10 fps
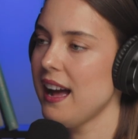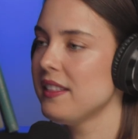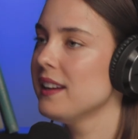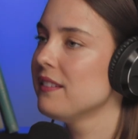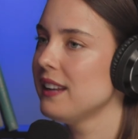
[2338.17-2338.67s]

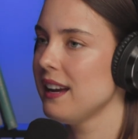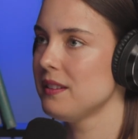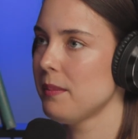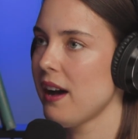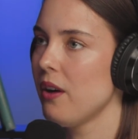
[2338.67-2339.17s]
At the end of the day,
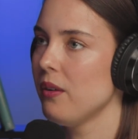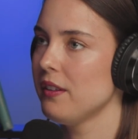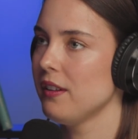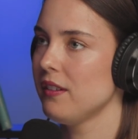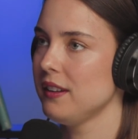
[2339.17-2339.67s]
it's
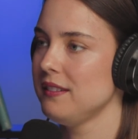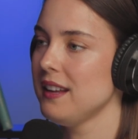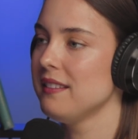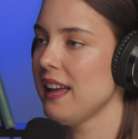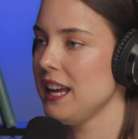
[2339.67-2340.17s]
about,
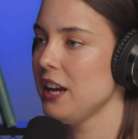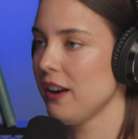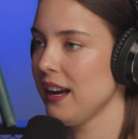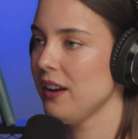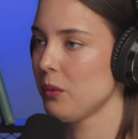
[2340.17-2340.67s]
did they
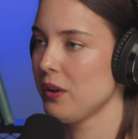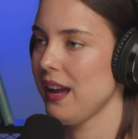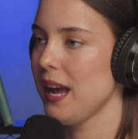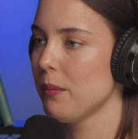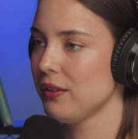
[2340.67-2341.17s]
hear it? Were
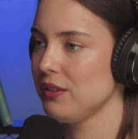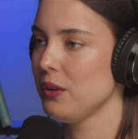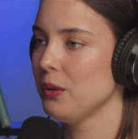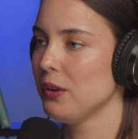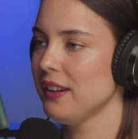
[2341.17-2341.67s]
they able
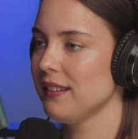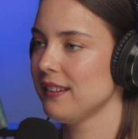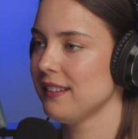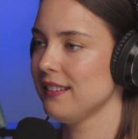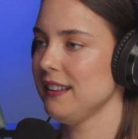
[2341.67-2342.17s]
to
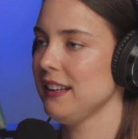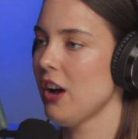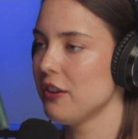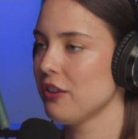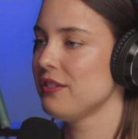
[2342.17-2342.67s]

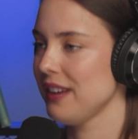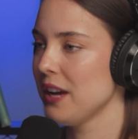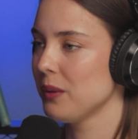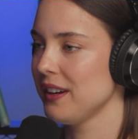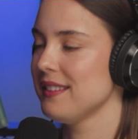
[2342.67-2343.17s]

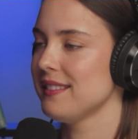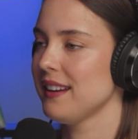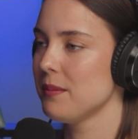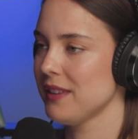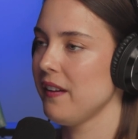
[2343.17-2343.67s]
understand what it is
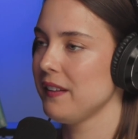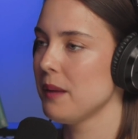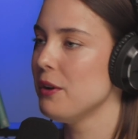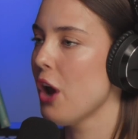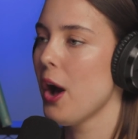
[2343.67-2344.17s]
that I'm telling
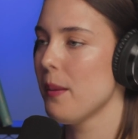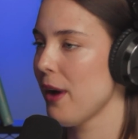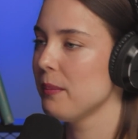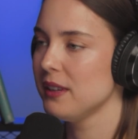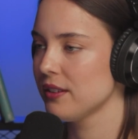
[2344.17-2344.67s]
them, not
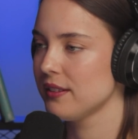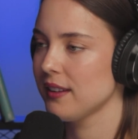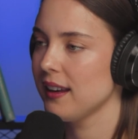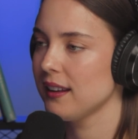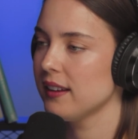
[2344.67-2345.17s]
about me just
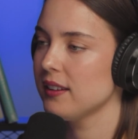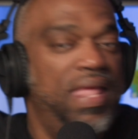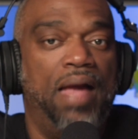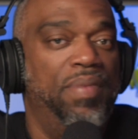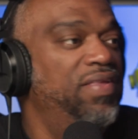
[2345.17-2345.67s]
saying
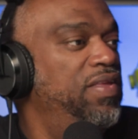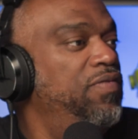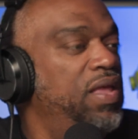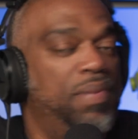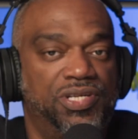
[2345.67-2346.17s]
Yeah, because then
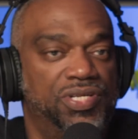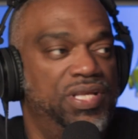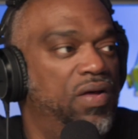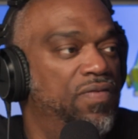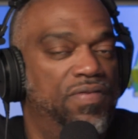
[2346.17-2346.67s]
you think about
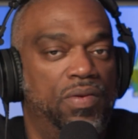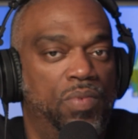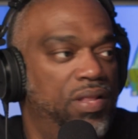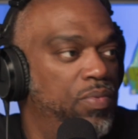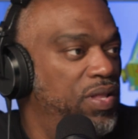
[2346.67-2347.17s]
yourself
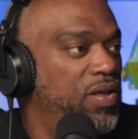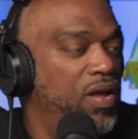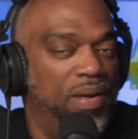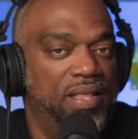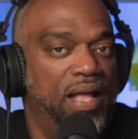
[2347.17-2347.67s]
when we
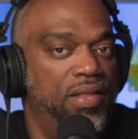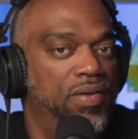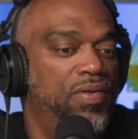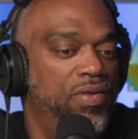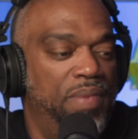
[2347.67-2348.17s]
talk about that, and
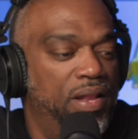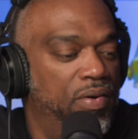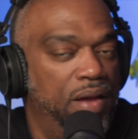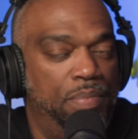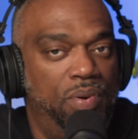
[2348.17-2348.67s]
you made a
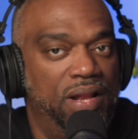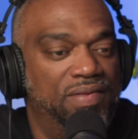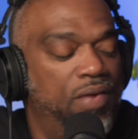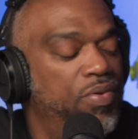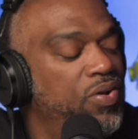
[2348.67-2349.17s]
great point.
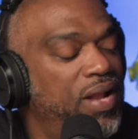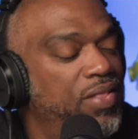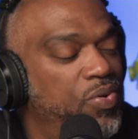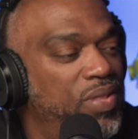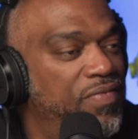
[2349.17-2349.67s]
It's like when you're
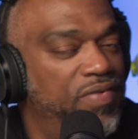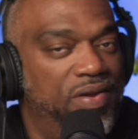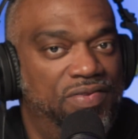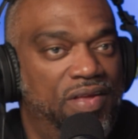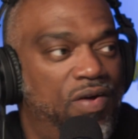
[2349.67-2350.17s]
not doing that for
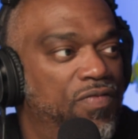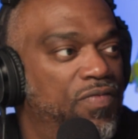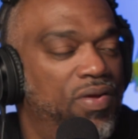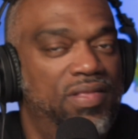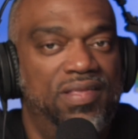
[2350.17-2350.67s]

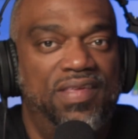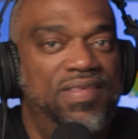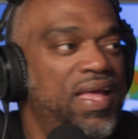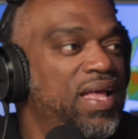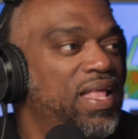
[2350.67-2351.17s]
yourself,
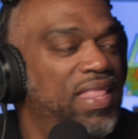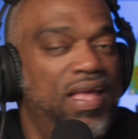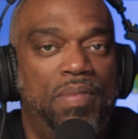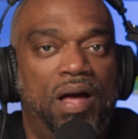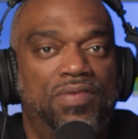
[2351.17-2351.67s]
just
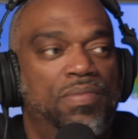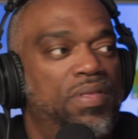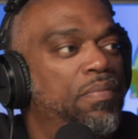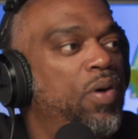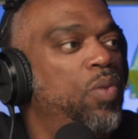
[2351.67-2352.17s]
think about some of
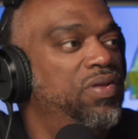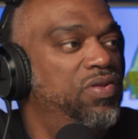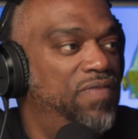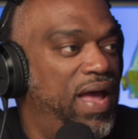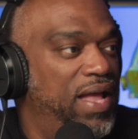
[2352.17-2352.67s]
the
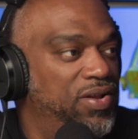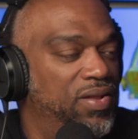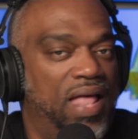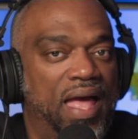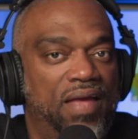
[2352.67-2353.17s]
moments you've had in
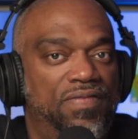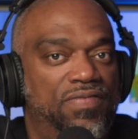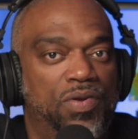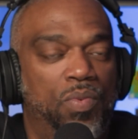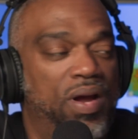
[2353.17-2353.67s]
your
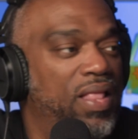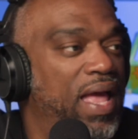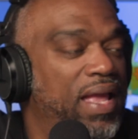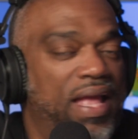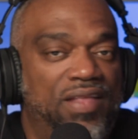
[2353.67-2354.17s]
life to where
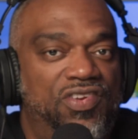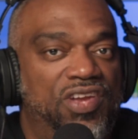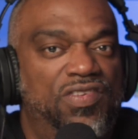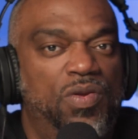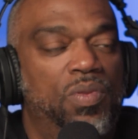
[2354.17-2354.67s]
like it's
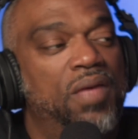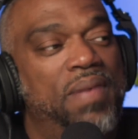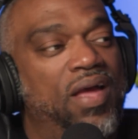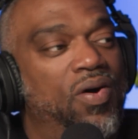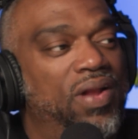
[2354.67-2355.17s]
just you look
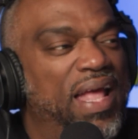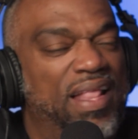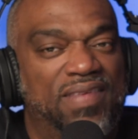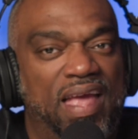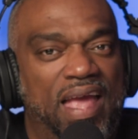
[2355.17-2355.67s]
back on it and
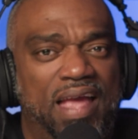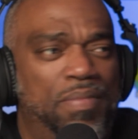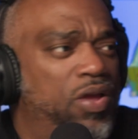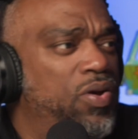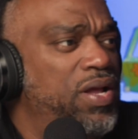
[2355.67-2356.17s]
it's like it
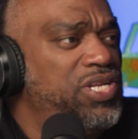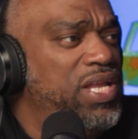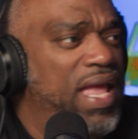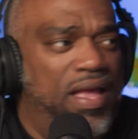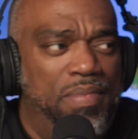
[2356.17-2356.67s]
could be
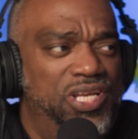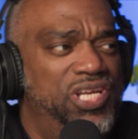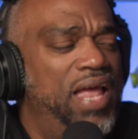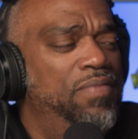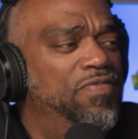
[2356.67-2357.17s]
cringy, it could be
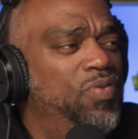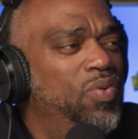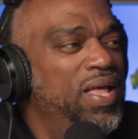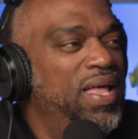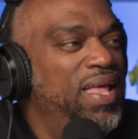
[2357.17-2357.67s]
shameful,